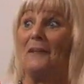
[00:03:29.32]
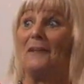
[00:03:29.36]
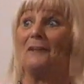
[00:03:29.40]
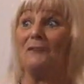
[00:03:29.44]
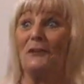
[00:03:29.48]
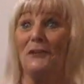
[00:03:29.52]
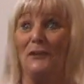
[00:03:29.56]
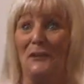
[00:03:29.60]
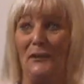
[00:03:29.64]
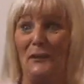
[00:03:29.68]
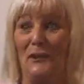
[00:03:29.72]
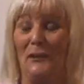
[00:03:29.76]

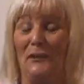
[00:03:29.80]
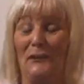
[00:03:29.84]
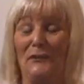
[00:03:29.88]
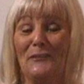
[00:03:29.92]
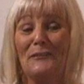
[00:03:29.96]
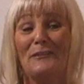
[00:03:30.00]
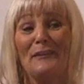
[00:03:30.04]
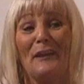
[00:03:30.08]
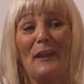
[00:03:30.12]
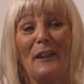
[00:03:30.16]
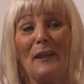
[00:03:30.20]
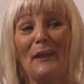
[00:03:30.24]
give it a
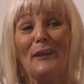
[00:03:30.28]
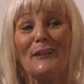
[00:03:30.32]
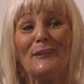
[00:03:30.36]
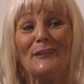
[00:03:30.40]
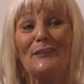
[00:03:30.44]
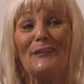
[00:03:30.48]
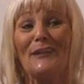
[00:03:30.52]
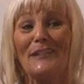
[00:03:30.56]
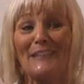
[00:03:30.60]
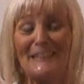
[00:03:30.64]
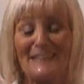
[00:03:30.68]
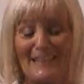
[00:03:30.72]
go.
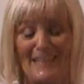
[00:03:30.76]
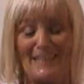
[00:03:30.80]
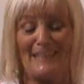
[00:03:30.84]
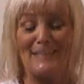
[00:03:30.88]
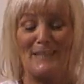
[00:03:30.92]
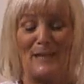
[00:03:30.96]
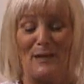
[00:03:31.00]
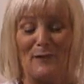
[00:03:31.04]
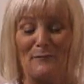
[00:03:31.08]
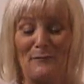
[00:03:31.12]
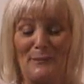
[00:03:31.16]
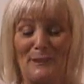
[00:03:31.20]
So I
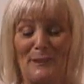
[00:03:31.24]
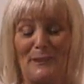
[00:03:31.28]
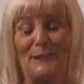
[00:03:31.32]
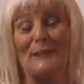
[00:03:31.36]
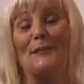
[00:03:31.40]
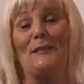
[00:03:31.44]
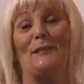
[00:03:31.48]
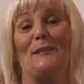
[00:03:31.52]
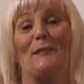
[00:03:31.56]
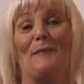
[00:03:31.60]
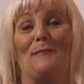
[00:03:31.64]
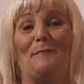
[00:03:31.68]
sat down with
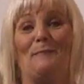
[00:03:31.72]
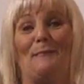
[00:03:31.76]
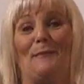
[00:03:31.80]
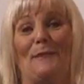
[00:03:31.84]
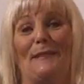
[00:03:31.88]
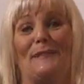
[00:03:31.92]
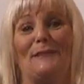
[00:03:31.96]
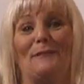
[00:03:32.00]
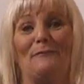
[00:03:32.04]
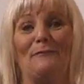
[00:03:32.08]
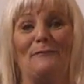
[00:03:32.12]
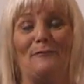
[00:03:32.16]
this
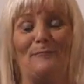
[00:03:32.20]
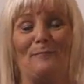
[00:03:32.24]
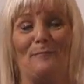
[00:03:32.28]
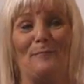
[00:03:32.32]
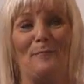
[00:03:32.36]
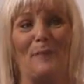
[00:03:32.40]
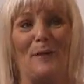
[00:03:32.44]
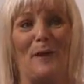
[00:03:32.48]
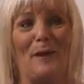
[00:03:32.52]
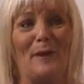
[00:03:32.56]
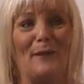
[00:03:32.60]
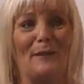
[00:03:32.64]
piece of,
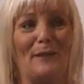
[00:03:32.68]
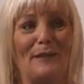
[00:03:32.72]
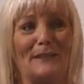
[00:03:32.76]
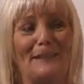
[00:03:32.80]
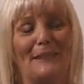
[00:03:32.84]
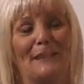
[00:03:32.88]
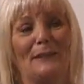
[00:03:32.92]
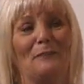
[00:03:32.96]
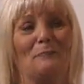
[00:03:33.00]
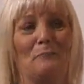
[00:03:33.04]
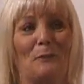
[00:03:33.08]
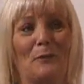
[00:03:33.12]

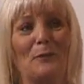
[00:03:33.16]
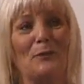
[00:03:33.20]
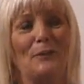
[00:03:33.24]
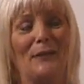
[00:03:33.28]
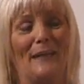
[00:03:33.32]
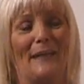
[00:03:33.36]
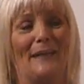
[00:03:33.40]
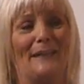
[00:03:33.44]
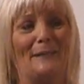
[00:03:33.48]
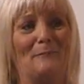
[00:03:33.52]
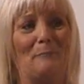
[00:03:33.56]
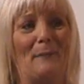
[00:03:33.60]
this little
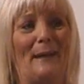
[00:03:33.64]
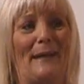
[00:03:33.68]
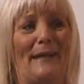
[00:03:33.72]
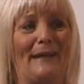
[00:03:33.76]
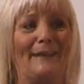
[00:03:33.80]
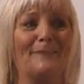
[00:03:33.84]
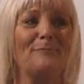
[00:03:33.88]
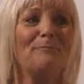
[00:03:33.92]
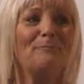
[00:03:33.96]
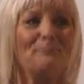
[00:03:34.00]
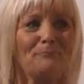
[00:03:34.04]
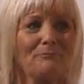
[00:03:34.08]
book and a
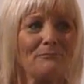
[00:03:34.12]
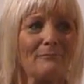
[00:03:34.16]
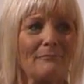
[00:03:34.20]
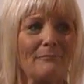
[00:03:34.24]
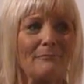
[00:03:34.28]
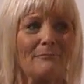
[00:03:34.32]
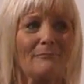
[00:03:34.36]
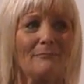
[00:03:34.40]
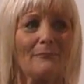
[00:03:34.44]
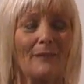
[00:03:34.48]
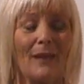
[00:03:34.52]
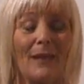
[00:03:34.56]
pen,
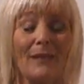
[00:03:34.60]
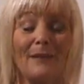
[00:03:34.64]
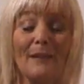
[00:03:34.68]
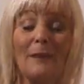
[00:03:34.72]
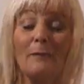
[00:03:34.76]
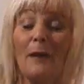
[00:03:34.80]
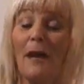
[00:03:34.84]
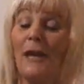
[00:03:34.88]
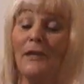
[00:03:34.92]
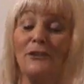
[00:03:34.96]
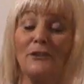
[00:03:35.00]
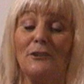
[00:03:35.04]
and
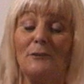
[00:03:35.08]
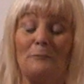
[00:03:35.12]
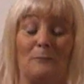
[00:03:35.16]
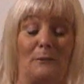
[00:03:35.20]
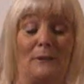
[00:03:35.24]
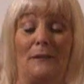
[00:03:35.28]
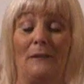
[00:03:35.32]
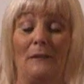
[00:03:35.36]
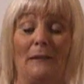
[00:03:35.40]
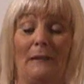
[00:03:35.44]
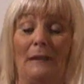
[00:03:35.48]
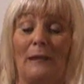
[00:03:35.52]
then I just
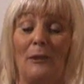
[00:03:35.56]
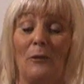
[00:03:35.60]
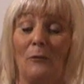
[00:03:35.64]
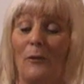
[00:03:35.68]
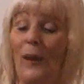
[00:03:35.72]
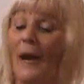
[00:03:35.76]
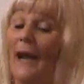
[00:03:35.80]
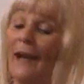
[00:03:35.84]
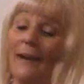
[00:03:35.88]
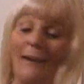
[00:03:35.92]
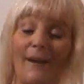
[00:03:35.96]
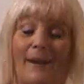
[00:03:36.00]
put,
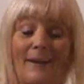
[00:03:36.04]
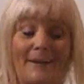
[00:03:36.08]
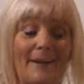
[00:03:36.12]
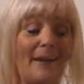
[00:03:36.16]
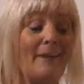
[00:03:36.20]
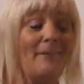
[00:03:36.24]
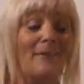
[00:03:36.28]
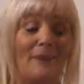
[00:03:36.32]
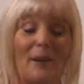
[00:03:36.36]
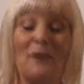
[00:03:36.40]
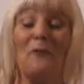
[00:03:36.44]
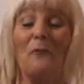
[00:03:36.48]
well, I
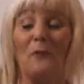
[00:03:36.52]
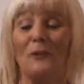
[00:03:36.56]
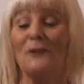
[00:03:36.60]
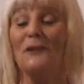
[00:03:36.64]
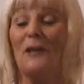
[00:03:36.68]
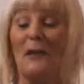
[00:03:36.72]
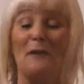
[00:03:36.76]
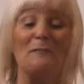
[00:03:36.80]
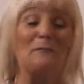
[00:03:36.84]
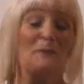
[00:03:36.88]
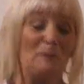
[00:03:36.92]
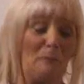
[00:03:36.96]
don't know
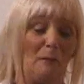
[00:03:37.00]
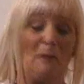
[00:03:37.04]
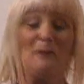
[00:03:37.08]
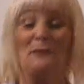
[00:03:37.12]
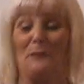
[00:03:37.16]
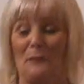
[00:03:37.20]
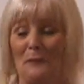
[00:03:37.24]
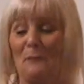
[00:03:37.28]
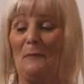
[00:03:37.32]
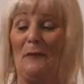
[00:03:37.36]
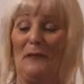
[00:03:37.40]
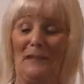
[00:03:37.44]
what I'm
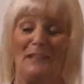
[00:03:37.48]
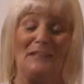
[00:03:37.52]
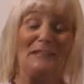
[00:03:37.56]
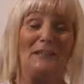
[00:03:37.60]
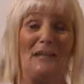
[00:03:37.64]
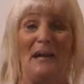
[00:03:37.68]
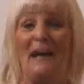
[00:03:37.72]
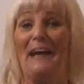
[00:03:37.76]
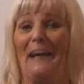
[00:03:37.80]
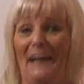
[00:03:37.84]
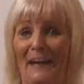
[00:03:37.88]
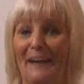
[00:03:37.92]
supposed to be
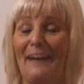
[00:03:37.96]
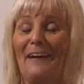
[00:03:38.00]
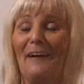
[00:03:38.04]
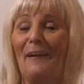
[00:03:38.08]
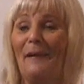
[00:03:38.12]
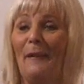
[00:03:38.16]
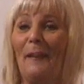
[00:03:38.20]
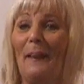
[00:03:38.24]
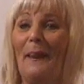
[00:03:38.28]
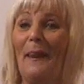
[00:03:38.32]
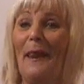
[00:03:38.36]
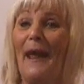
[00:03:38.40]
saying.
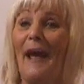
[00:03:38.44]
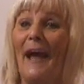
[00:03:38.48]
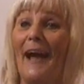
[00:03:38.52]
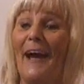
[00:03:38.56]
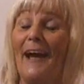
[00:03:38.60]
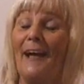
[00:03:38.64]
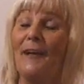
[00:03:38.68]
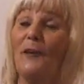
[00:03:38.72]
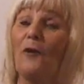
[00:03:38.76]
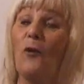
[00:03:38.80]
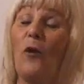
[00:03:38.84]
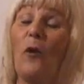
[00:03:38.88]

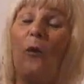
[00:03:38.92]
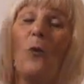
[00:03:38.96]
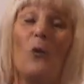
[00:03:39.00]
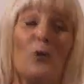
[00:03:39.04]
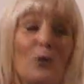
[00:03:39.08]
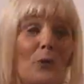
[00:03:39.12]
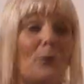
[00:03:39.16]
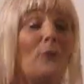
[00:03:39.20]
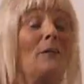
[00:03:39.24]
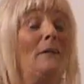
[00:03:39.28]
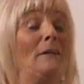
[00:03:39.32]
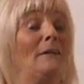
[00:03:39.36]
And
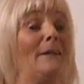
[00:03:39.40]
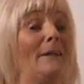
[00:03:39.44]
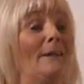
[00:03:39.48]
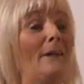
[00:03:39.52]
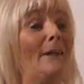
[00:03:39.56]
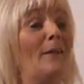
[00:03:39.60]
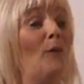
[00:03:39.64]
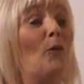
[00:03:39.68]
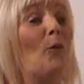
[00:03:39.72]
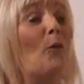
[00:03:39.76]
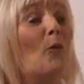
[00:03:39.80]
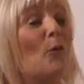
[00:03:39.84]
whew,
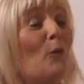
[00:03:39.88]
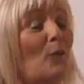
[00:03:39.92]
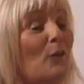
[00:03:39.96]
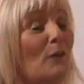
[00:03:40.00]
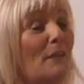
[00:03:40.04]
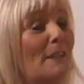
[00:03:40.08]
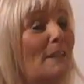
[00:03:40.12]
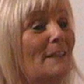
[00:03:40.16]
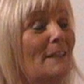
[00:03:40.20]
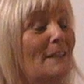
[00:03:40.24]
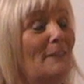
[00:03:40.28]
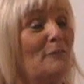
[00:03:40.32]
all
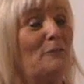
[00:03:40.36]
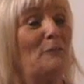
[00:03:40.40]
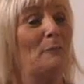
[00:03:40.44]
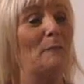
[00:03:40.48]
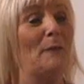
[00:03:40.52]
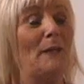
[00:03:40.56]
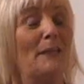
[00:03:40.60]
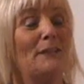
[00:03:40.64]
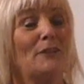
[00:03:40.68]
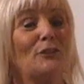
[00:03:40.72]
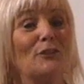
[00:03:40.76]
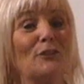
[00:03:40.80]
this
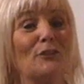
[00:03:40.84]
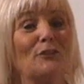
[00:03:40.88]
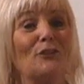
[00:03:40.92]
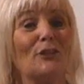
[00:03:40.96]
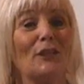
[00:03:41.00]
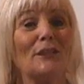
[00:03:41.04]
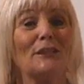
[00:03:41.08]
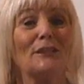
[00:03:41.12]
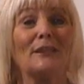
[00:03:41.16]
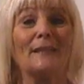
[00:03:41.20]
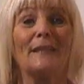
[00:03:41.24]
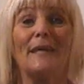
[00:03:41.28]
information
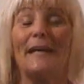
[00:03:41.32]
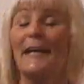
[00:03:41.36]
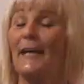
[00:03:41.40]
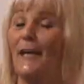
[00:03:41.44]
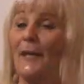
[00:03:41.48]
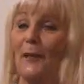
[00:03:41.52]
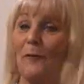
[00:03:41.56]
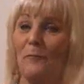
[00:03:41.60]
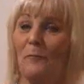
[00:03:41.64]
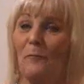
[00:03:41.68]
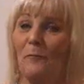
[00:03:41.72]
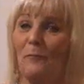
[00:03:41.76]
just
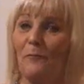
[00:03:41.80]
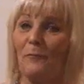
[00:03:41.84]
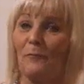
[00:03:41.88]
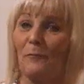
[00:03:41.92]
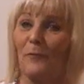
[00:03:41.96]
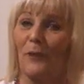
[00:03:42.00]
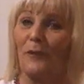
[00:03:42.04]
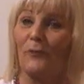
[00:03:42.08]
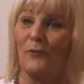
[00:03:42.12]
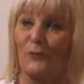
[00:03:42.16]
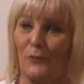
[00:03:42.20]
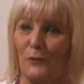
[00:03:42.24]
came
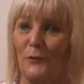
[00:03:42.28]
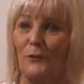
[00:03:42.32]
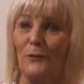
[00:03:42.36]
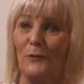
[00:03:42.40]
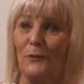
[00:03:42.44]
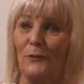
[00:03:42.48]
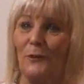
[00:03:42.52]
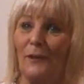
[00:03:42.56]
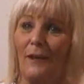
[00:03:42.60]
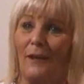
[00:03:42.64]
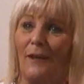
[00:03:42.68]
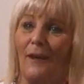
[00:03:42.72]

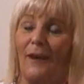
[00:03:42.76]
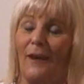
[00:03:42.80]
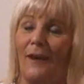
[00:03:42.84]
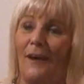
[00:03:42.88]
through,